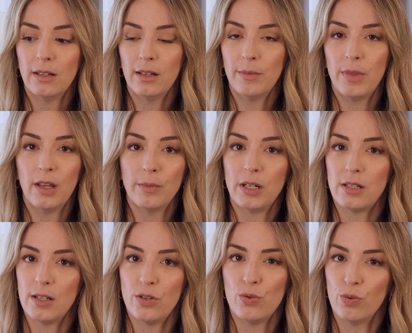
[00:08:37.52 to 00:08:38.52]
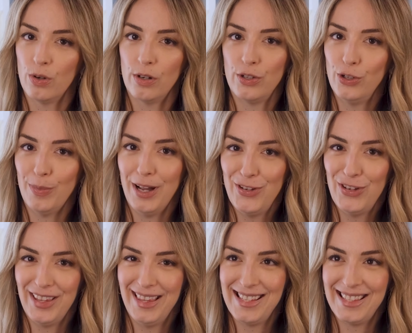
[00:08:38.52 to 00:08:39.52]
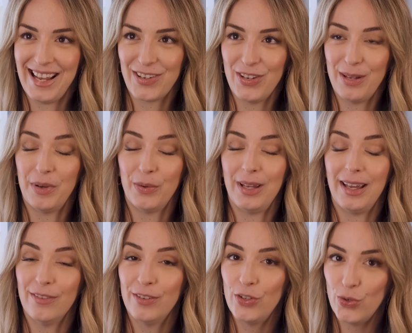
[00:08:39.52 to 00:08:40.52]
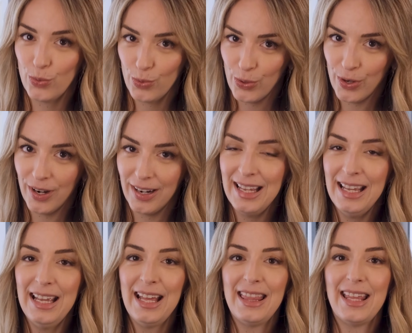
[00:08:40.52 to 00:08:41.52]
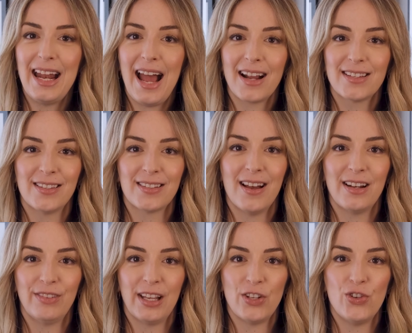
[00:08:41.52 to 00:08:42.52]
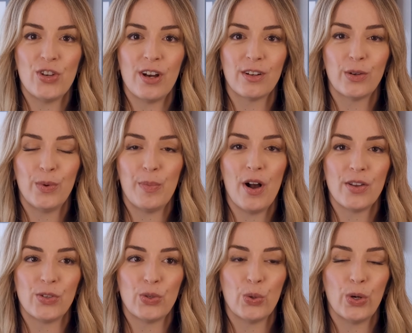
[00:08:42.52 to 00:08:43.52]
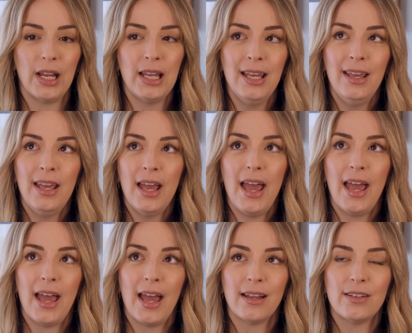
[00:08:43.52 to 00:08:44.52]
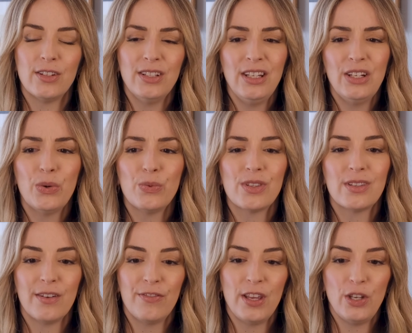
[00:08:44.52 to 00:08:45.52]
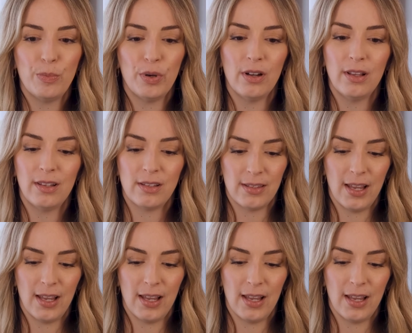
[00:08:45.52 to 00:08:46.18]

I think I'm going to say drawer too much in this section, but we have a drawer that acts as kind of like a junk repository. And, you know, stuff that you put that's